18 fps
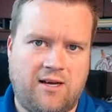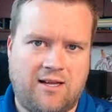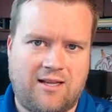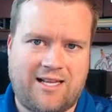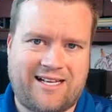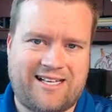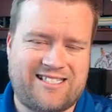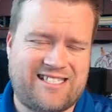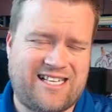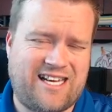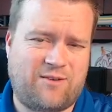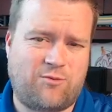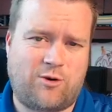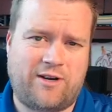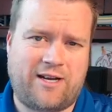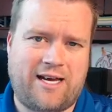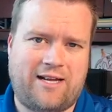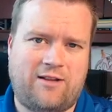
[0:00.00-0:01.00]
Like I said,
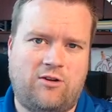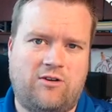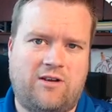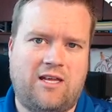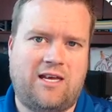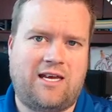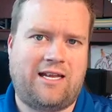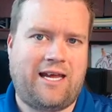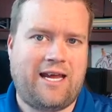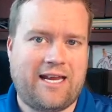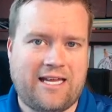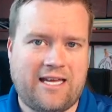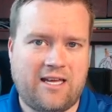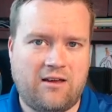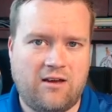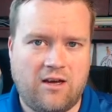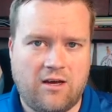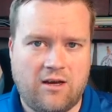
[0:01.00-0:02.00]
we're not looking at
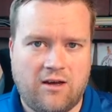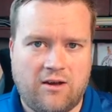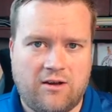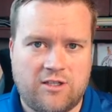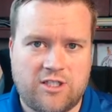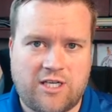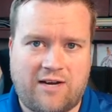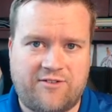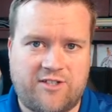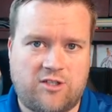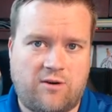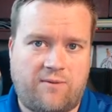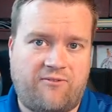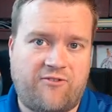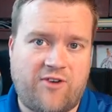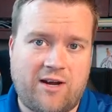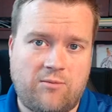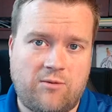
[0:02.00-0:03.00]
any JavaScript
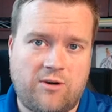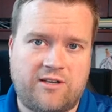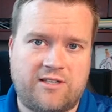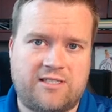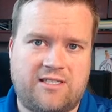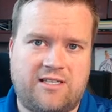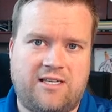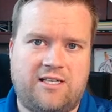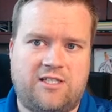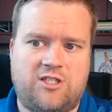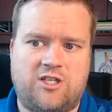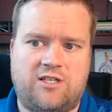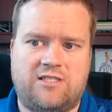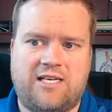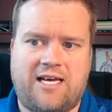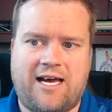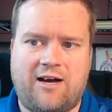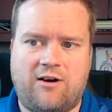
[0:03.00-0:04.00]
frameworks. It's
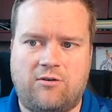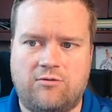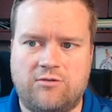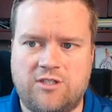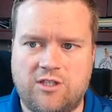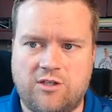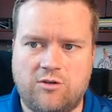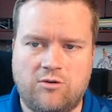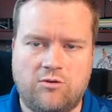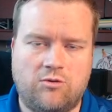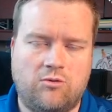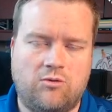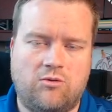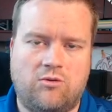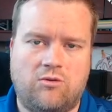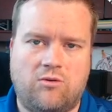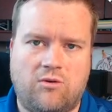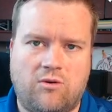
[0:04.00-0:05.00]
just how do you,
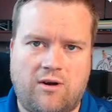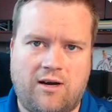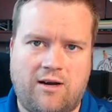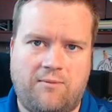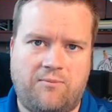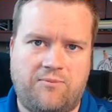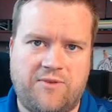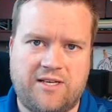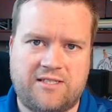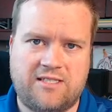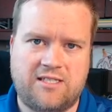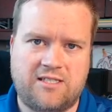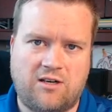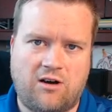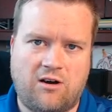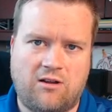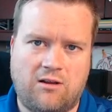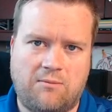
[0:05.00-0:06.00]
this is
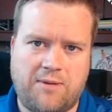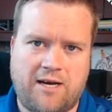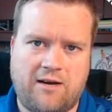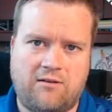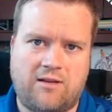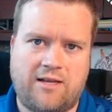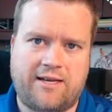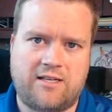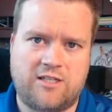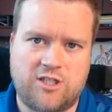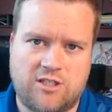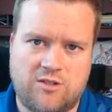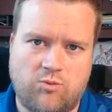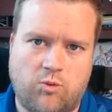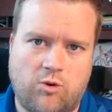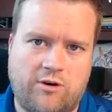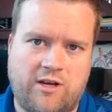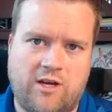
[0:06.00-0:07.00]
all about like just
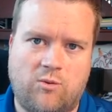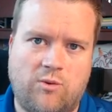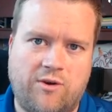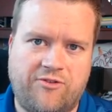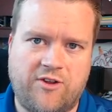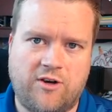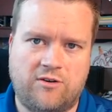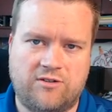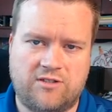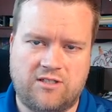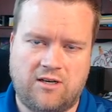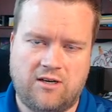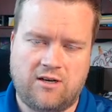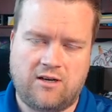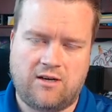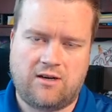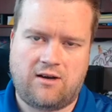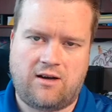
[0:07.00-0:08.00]
working with those
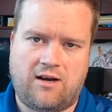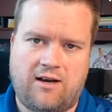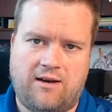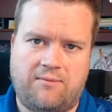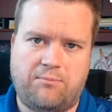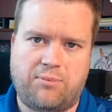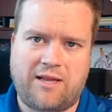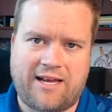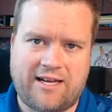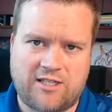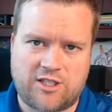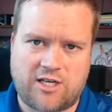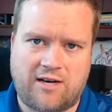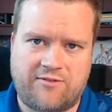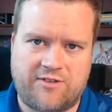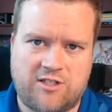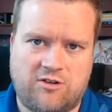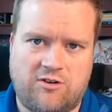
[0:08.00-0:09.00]
plain
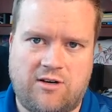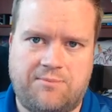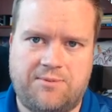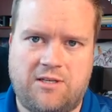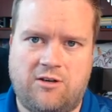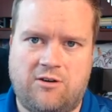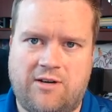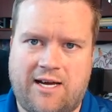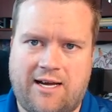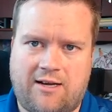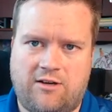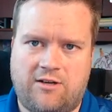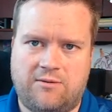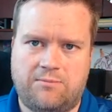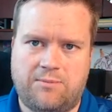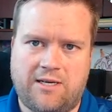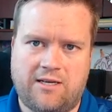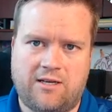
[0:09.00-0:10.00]
JavaScript. You're not going
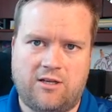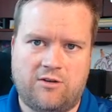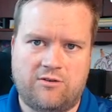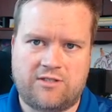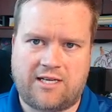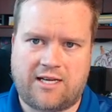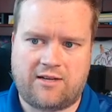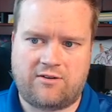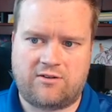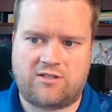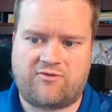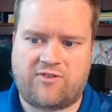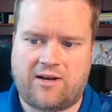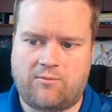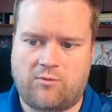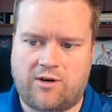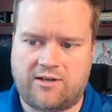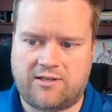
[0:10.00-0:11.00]
to be using any of those
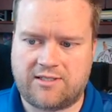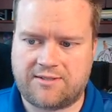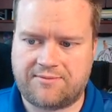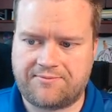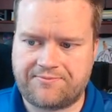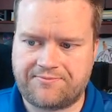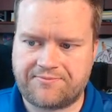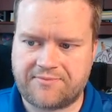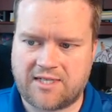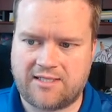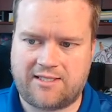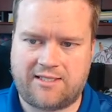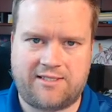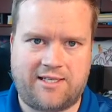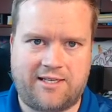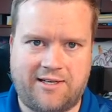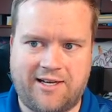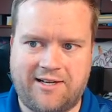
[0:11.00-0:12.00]
frameworks, as I
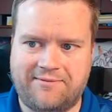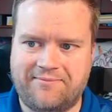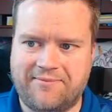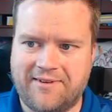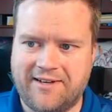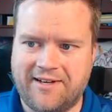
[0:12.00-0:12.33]
said again.